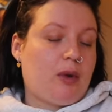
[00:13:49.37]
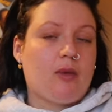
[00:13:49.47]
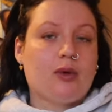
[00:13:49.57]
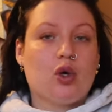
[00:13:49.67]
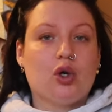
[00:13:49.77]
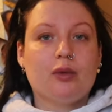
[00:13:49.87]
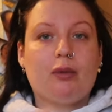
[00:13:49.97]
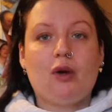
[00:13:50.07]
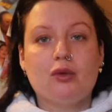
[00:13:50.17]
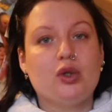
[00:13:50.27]
popcorn.
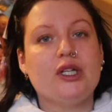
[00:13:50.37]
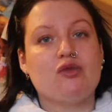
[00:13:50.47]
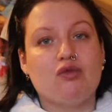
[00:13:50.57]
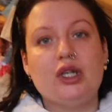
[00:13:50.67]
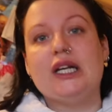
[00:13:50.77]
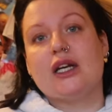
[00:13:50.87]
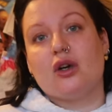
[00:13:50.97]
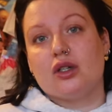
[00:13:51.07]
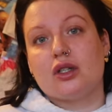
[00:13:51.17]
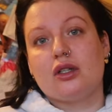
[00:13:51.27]
Popcorn is really
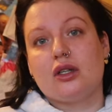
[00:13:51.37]
good